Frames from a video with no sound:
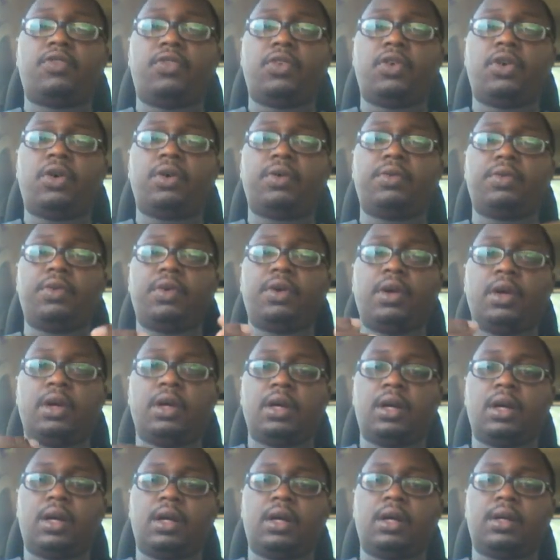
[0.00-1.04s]
for
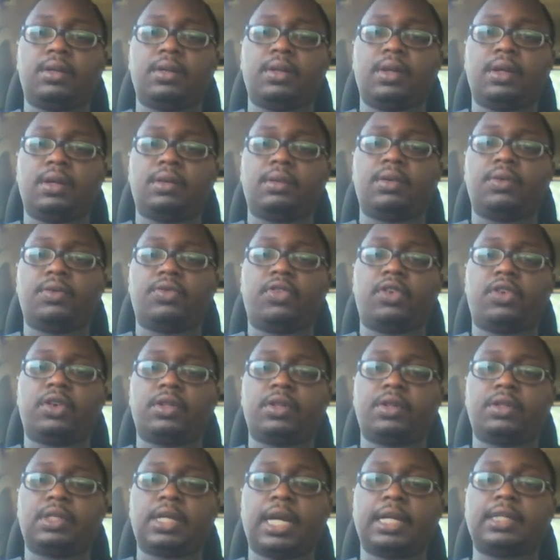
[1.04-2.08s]

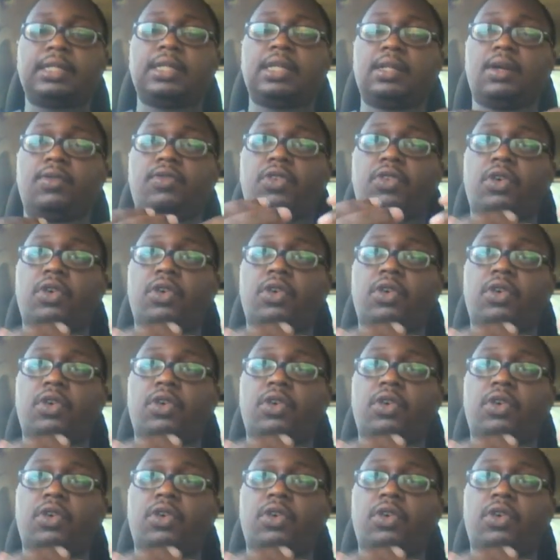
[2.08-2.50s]
the certain